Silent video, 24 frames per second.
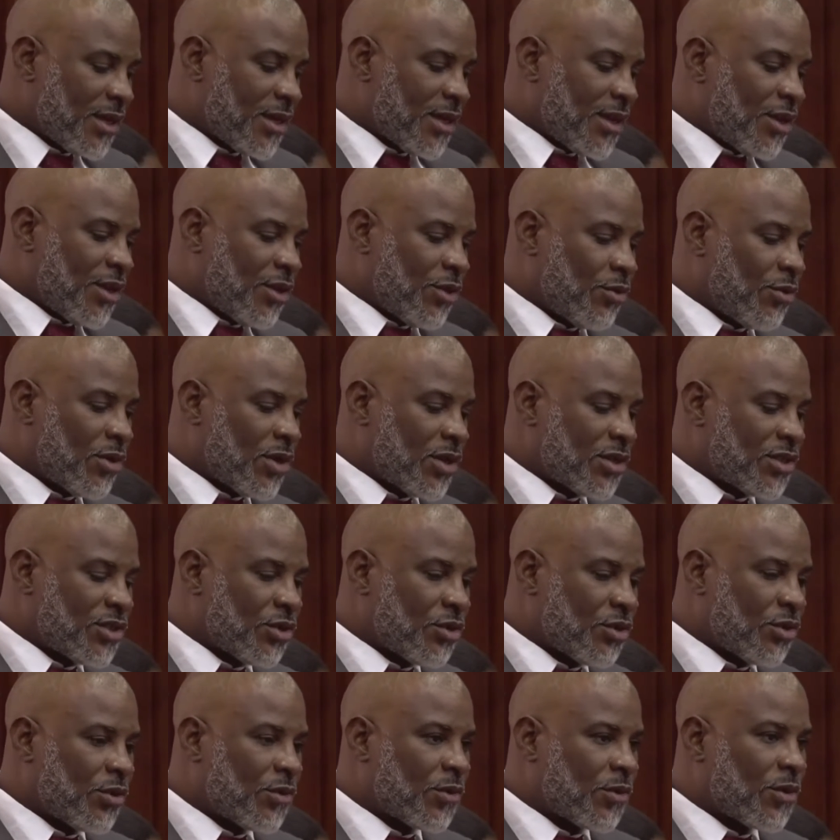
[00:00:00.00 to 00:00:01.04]
in order
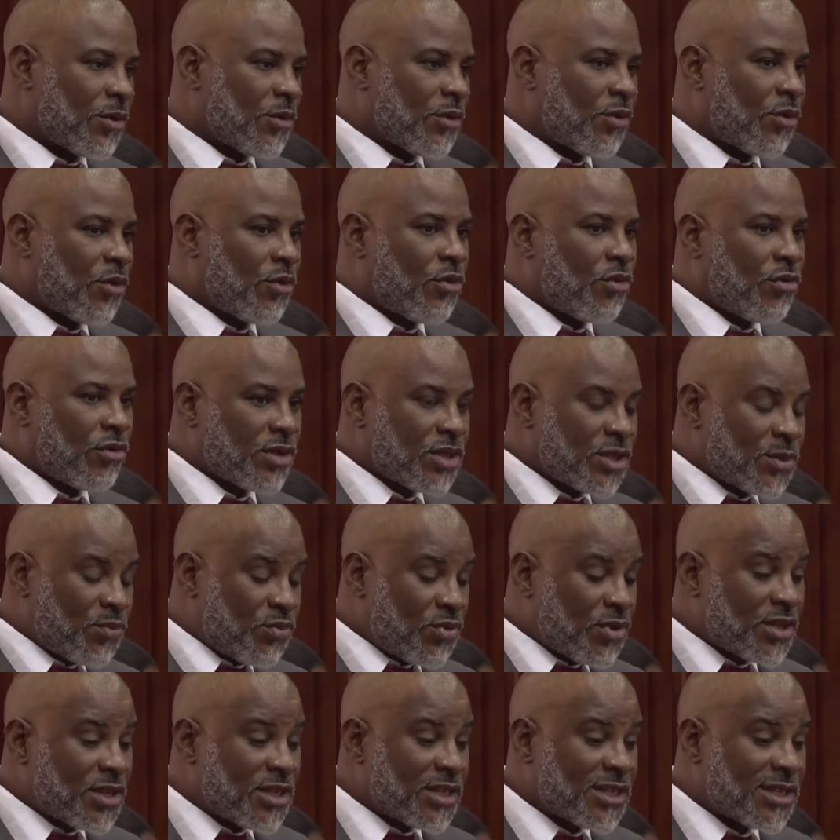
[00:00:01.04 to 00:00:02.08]
to crossbreed
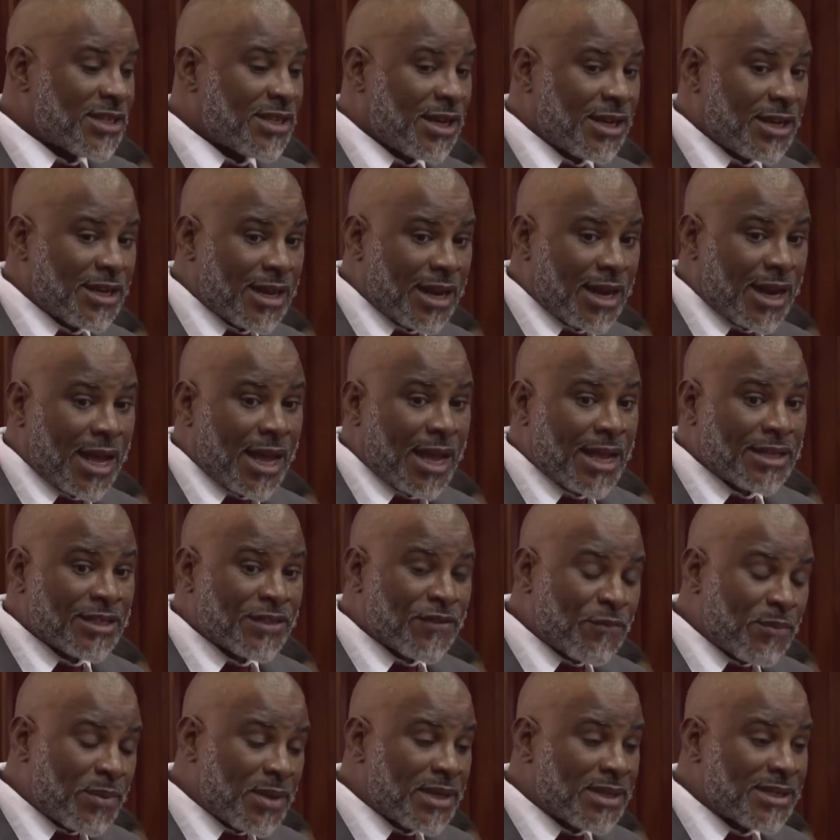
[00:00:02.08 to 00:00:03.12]
the lines of
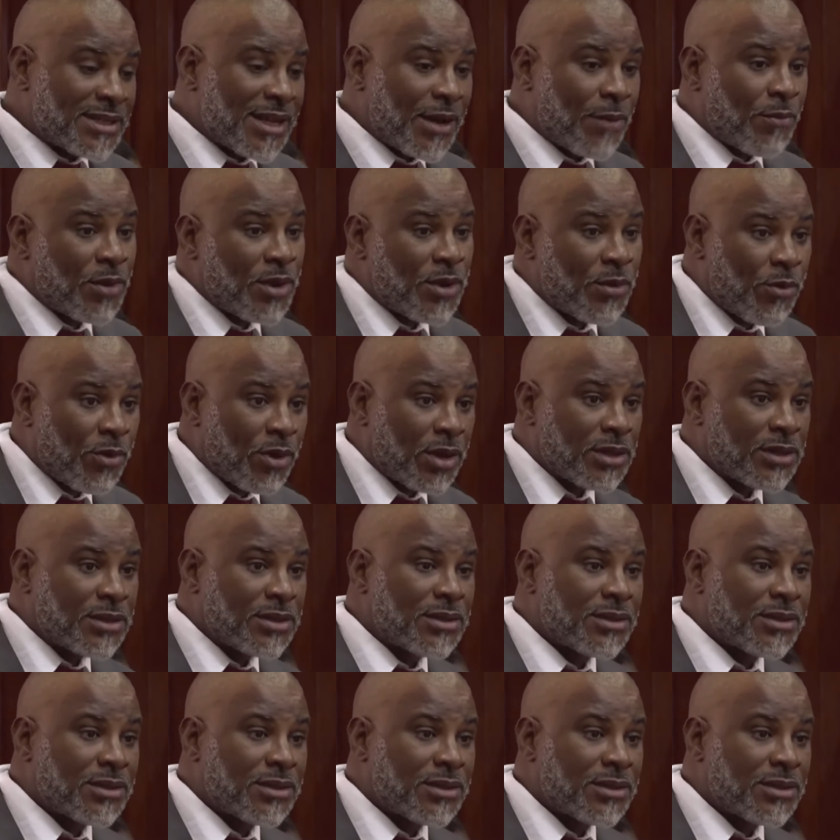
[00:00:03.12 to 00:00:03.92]
bees that we want,